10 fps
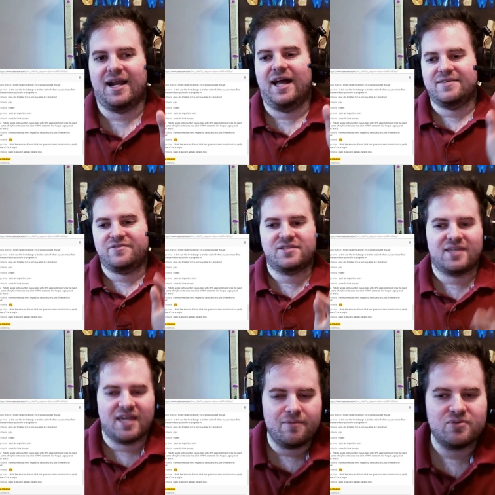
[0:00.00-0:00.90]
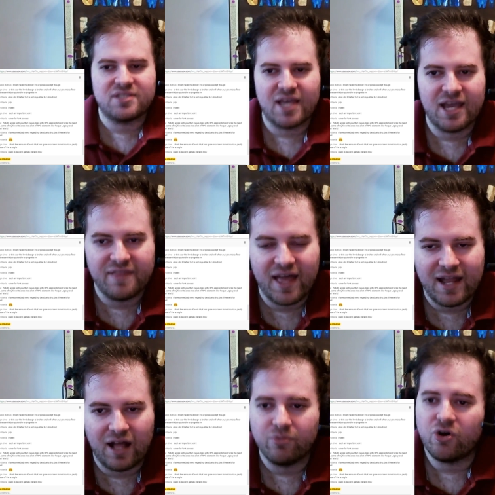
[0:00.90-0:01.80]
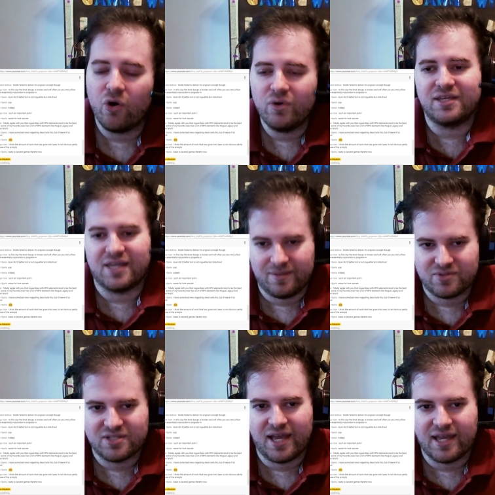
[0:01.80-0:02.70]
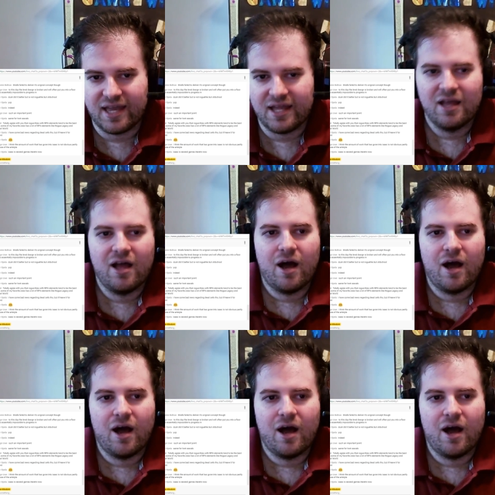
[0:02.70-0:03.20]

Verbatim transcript: And I keep saying that, and I'm going to keep saying it,